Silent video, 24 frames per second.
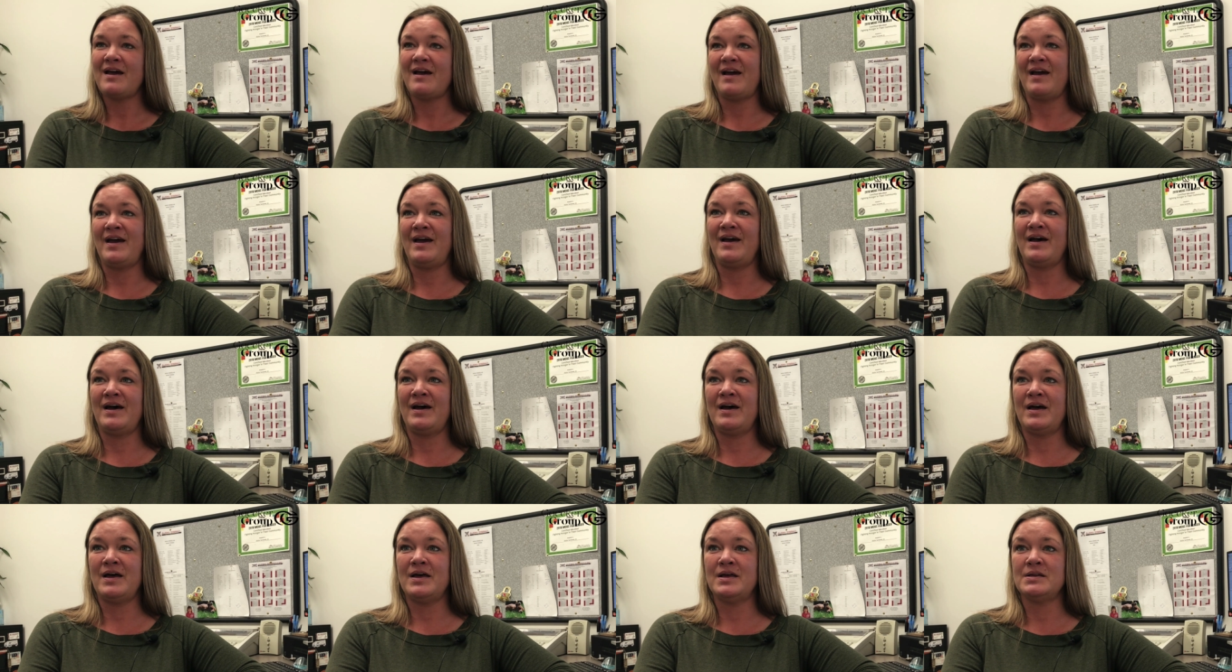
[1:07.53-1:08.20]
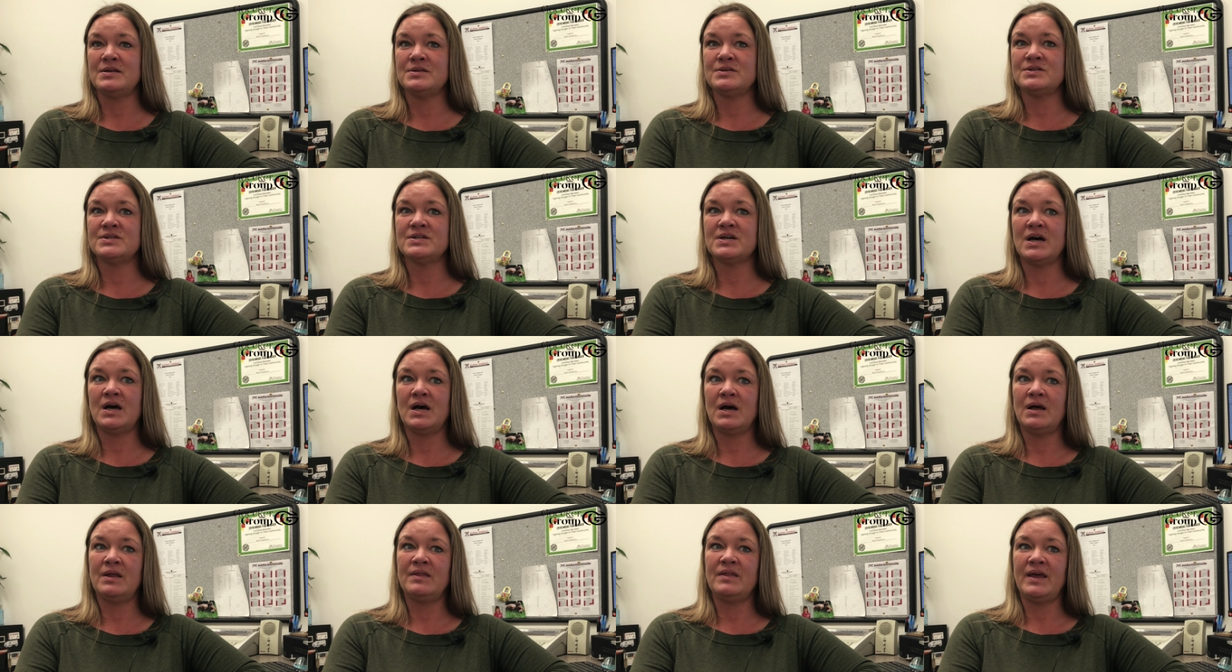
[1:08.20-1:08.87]
and
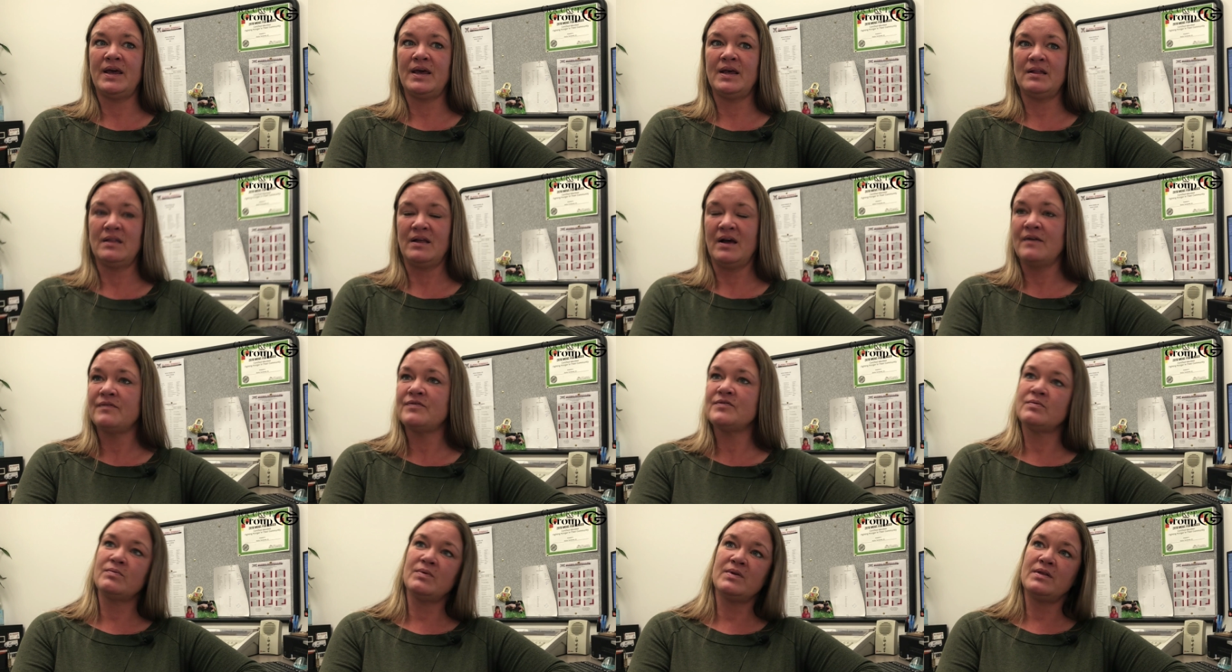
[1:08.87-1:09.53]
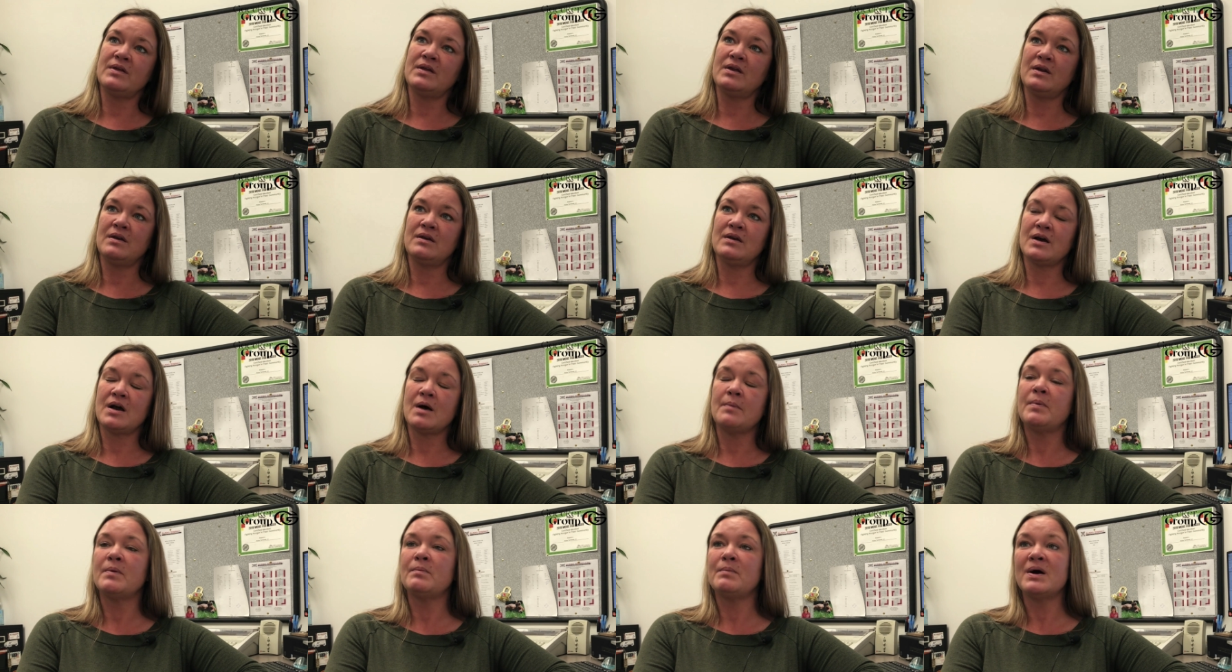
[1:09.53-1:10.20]
they left within a
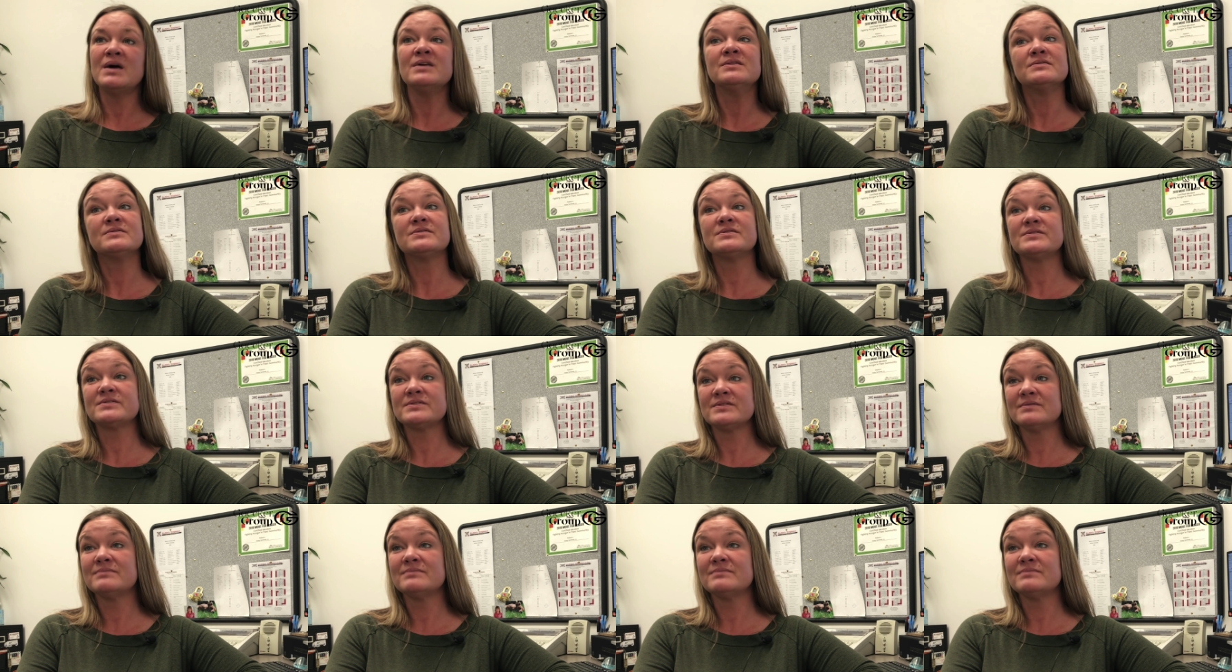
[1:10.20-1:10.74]
couple months.